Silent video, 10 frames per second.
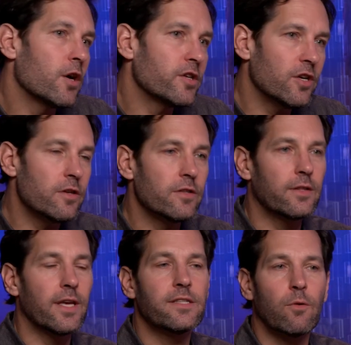are certain
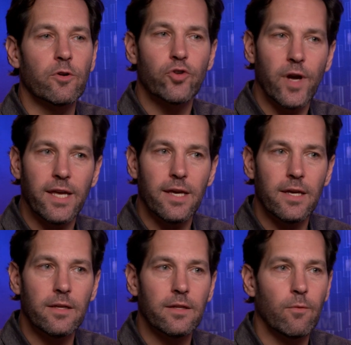things that were
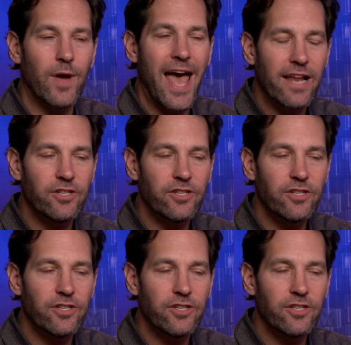tricky that we had